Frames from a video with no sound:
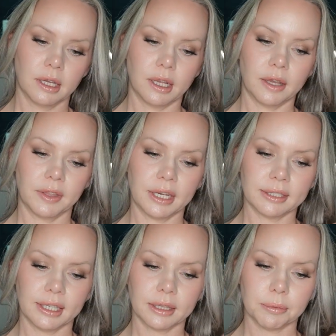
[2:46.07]
And then I
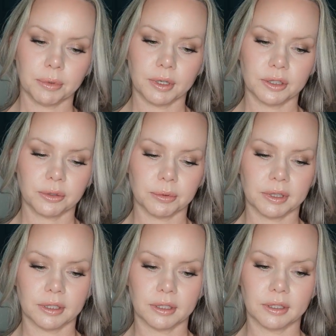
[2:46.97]
take the brush with
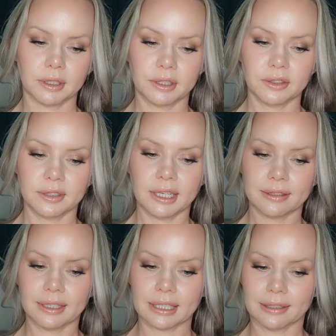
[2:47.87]
it just
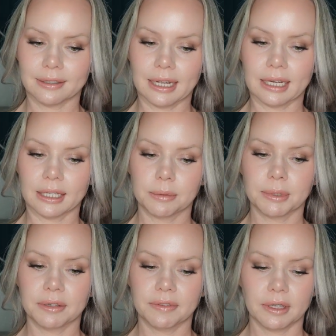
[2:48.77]
has like a tiny bit
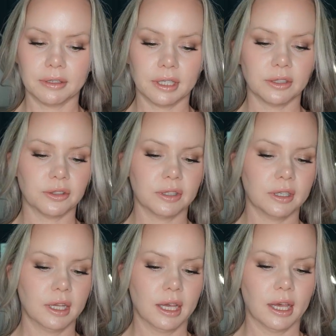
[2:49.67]
of
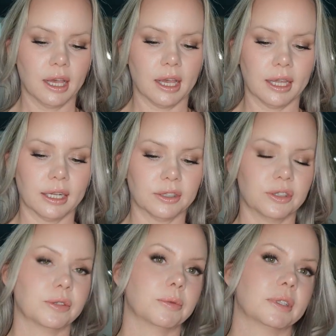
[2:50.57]
foundation. And I
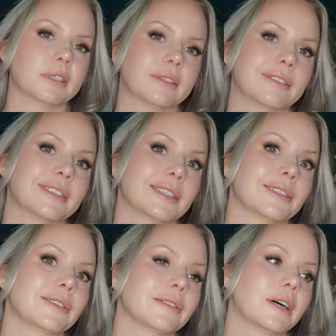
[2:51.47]
just want
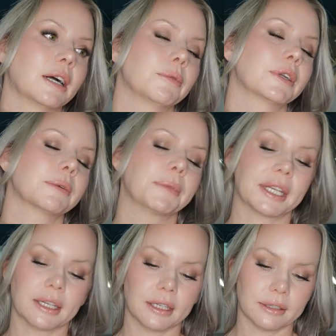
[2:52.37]
to I want to
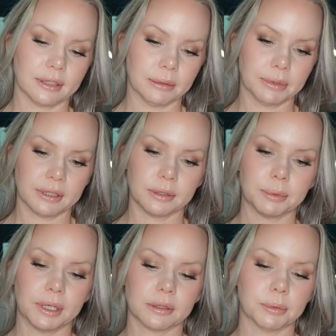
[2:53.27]
make it as seamless as
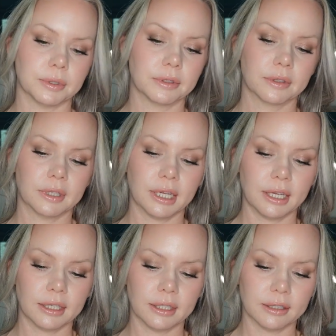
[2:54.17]
possible.
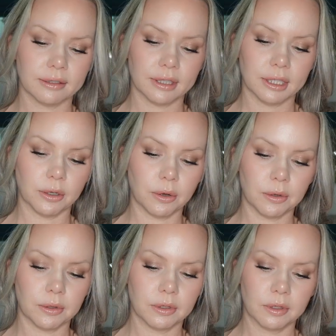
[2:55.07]
That is the
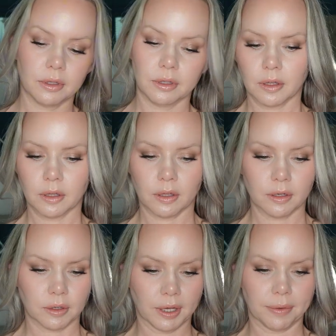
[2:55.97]
goal.
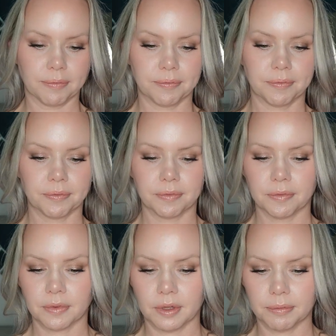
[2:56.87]
Okay,
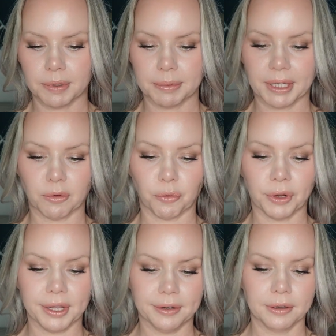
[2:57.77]
I'm going to make it
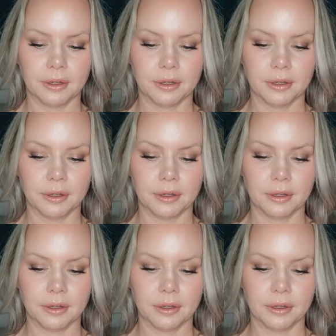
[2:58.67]
red.